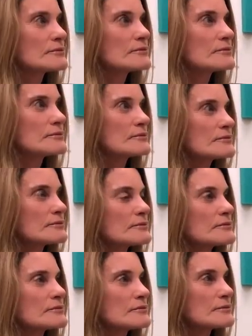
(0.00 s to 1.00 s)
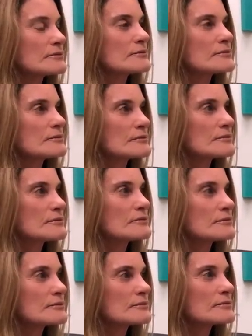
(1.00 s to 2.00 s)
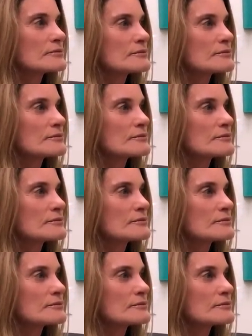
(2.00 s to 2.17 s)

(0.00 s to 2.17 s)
This person isn't speaking.